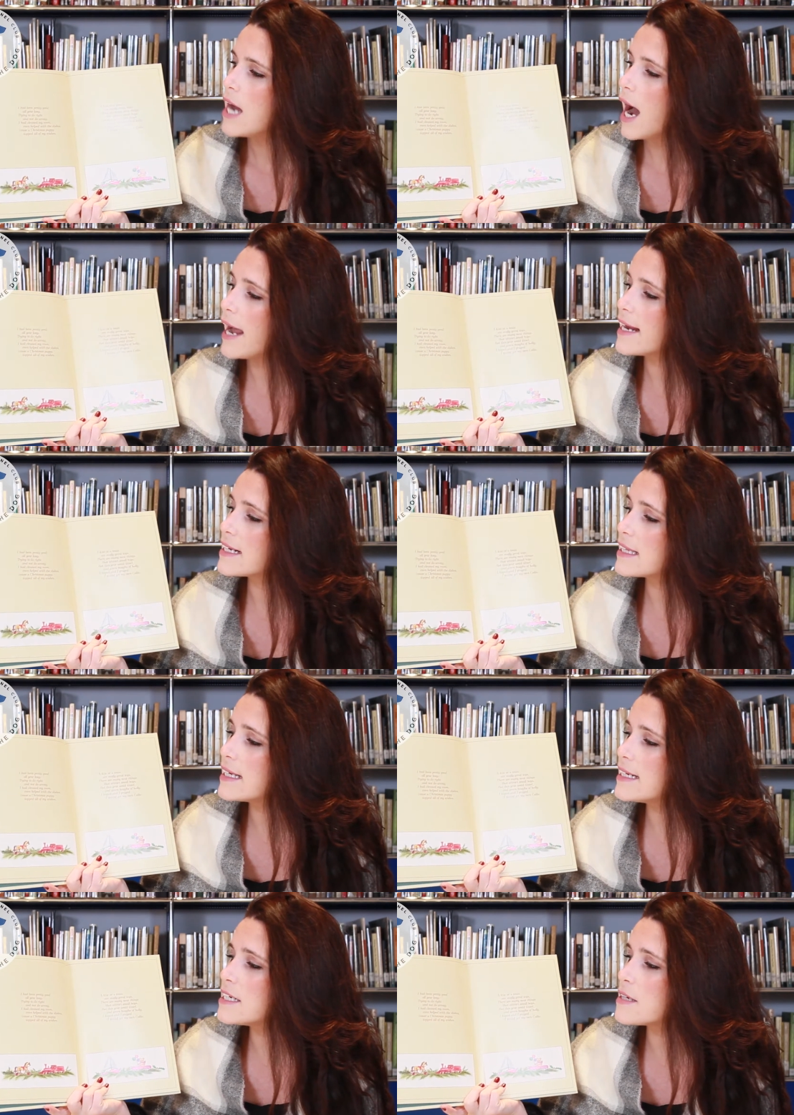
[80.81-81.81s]
I had
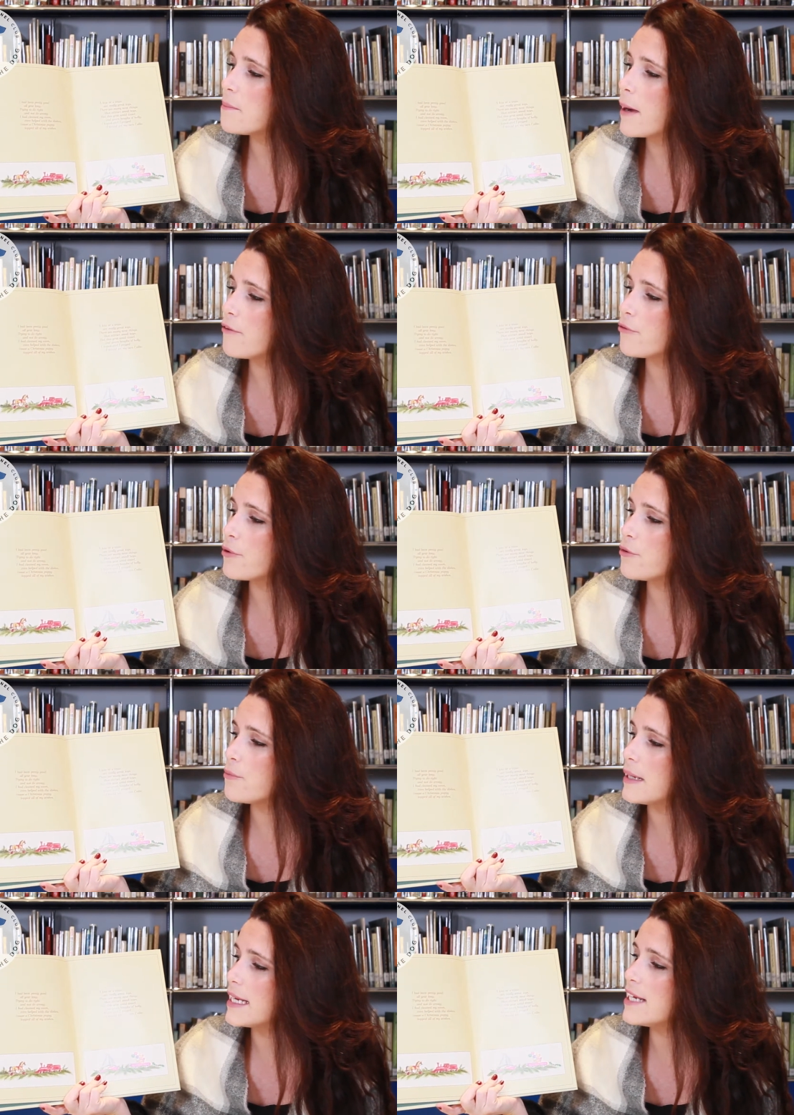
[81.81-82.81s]
cleaned my
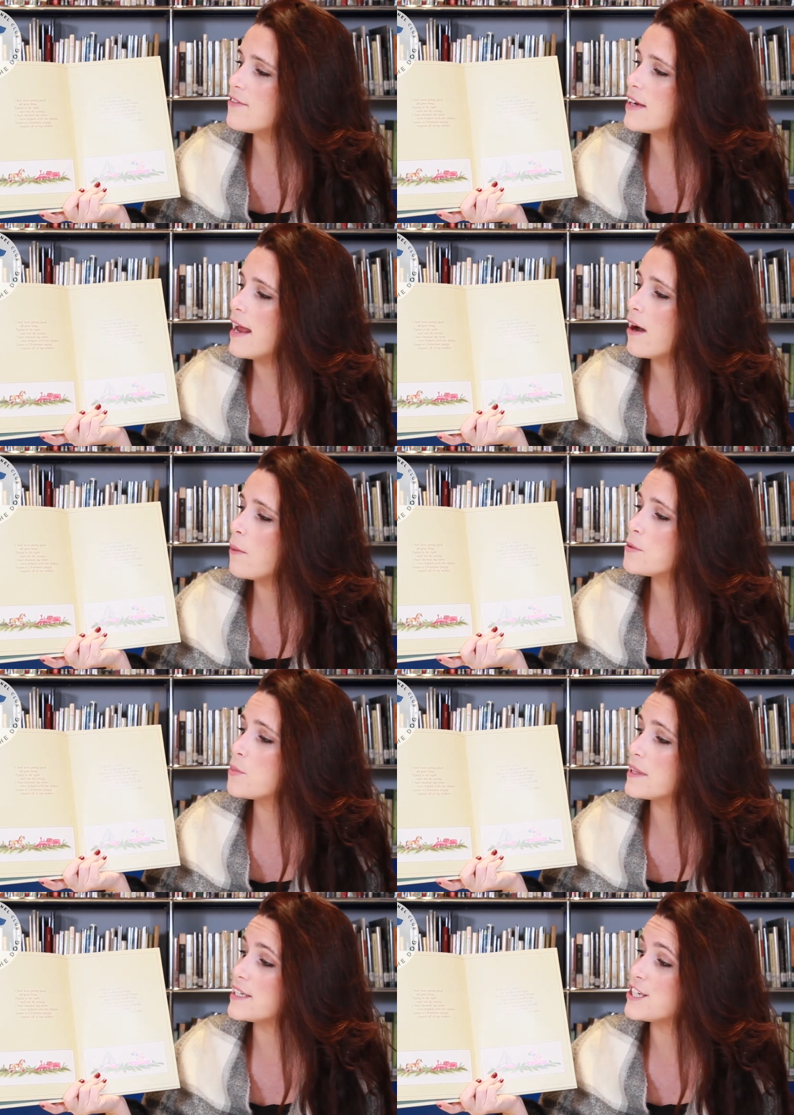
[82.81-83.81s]
room, even helped
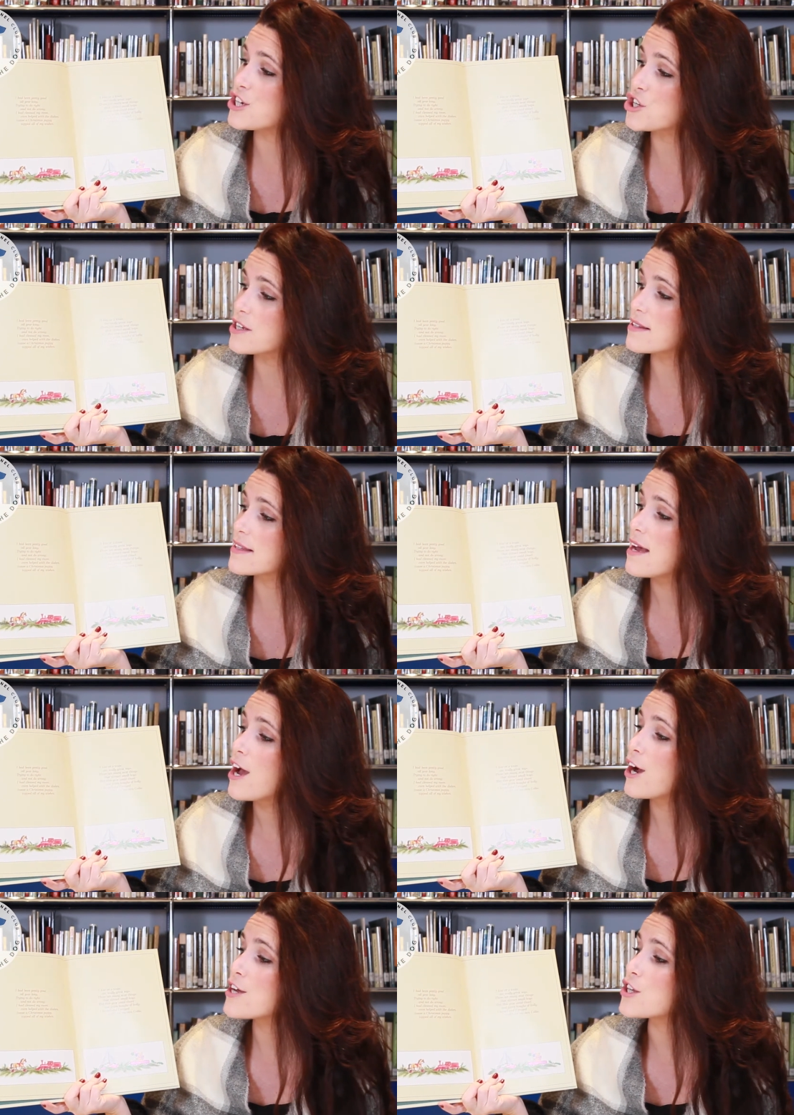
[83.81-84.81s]
with the dishes,
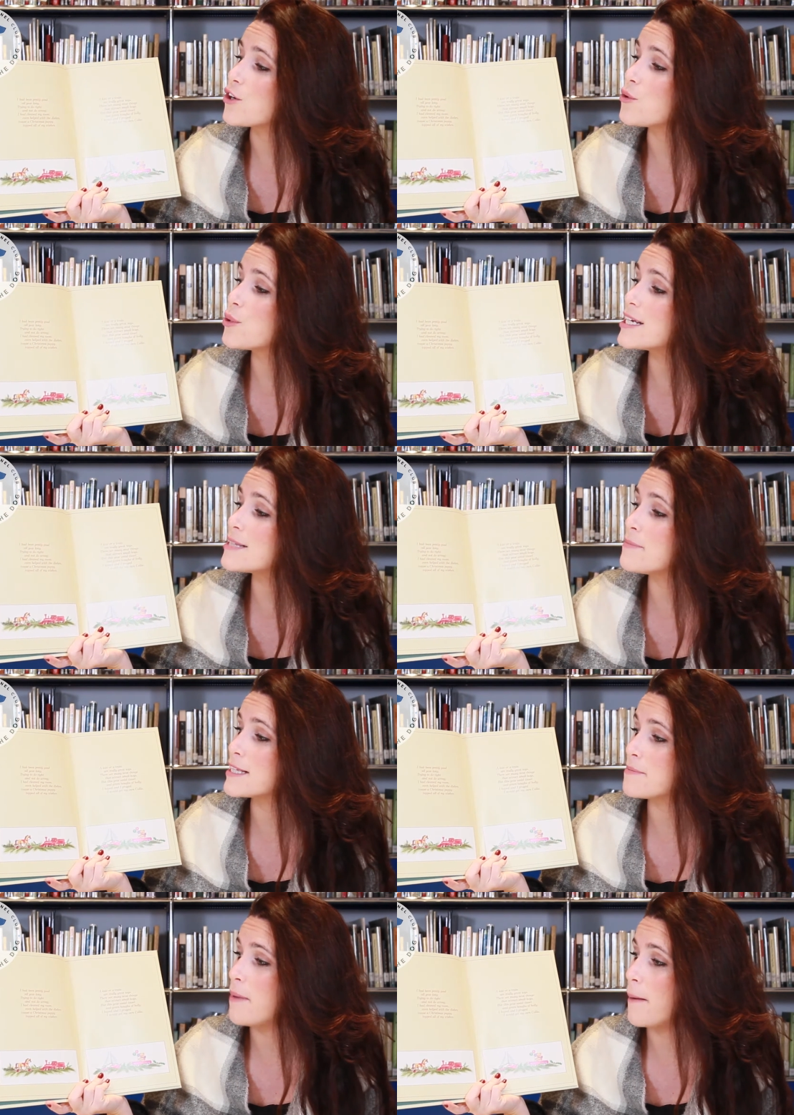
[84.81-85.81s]
because a
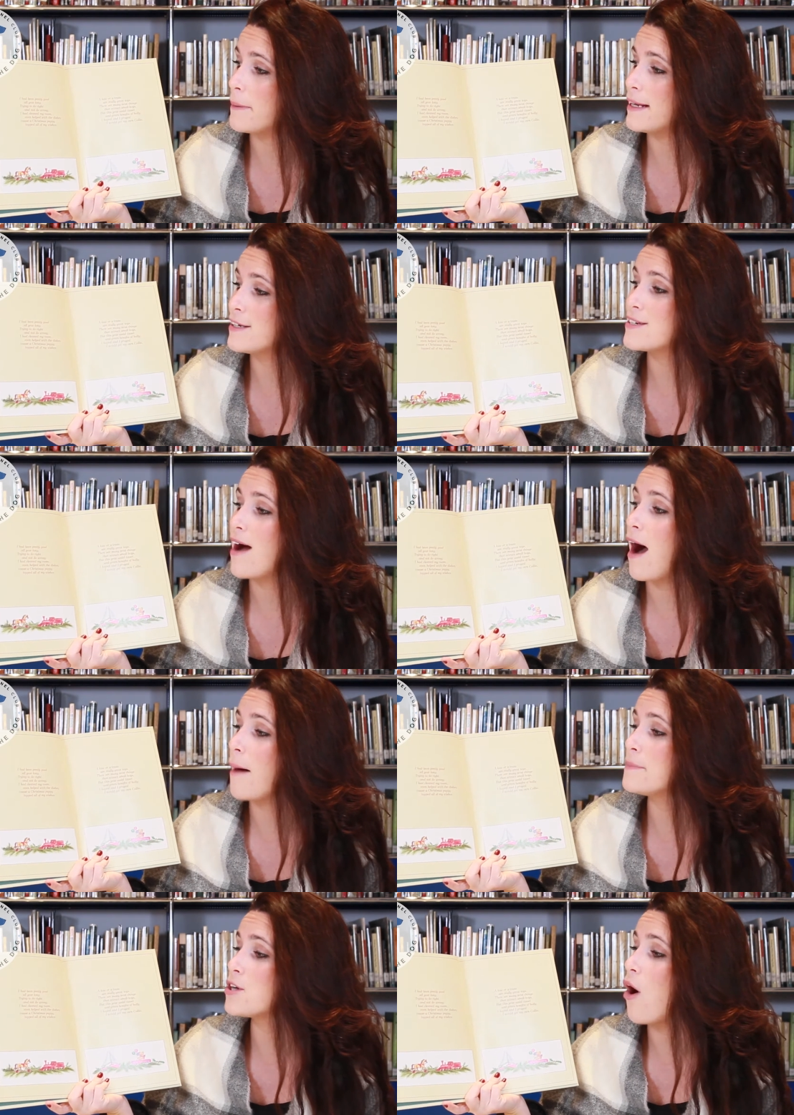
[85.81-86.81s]
Christmas puppy
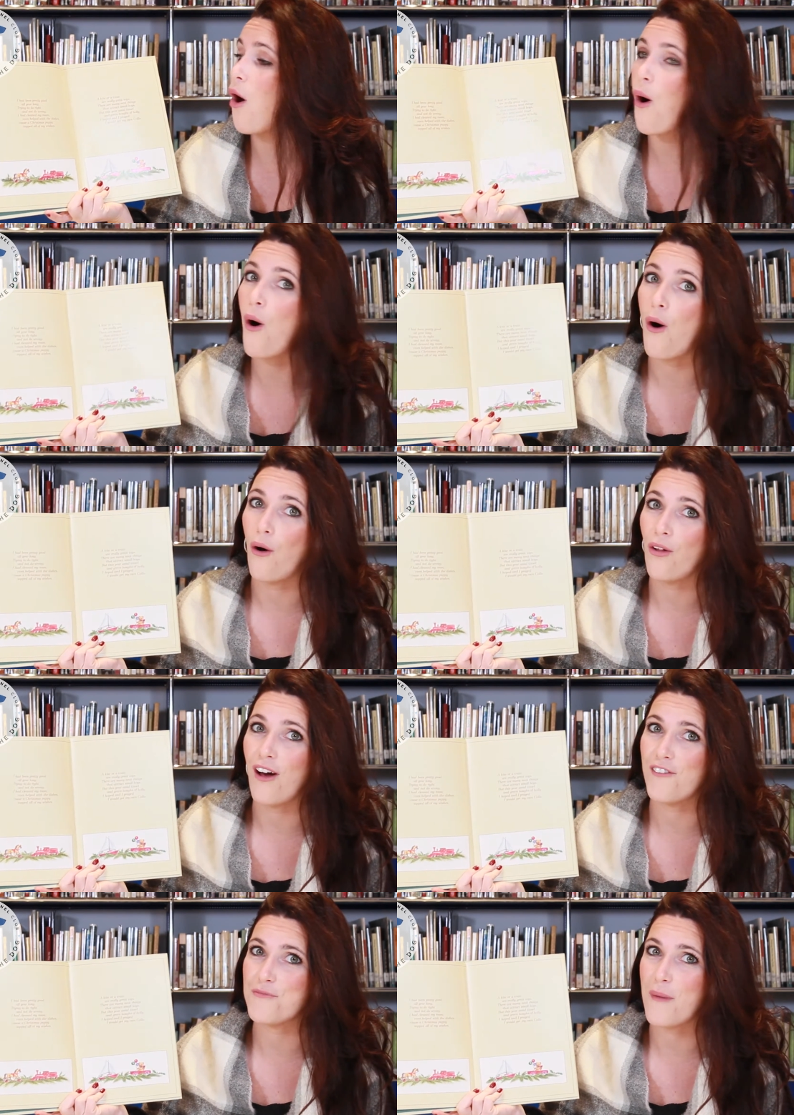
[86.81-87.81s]
topped all
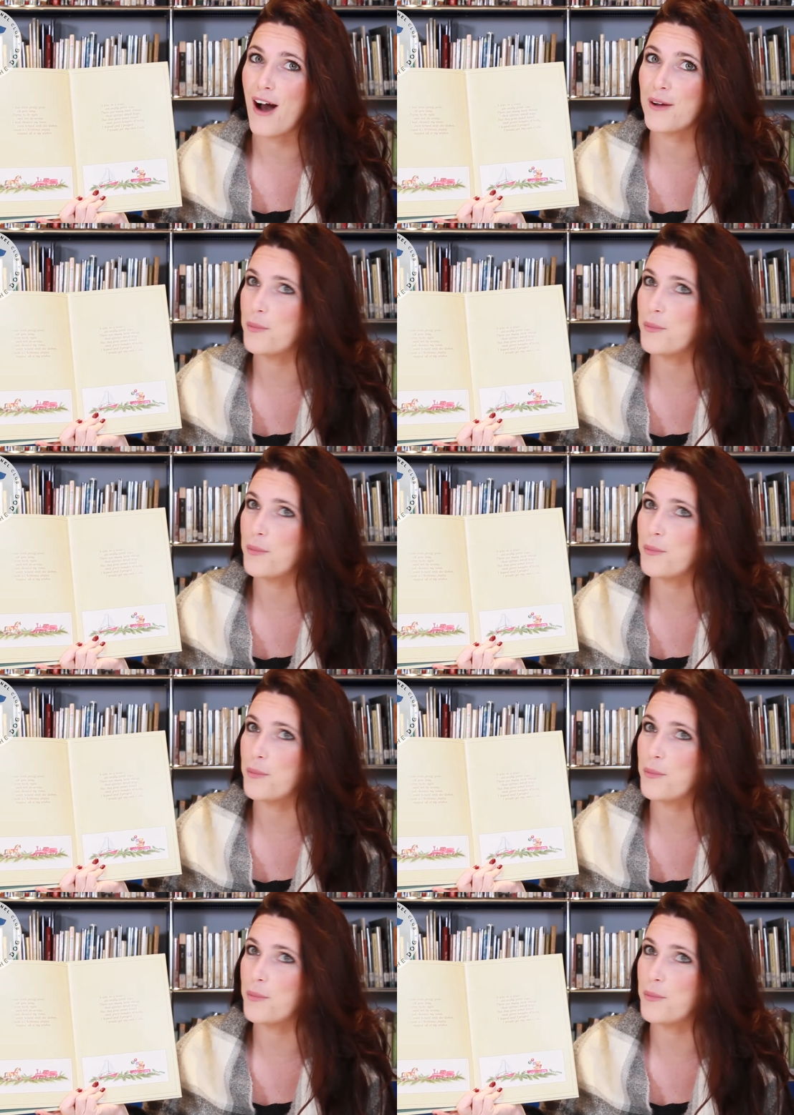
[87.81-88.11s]
of my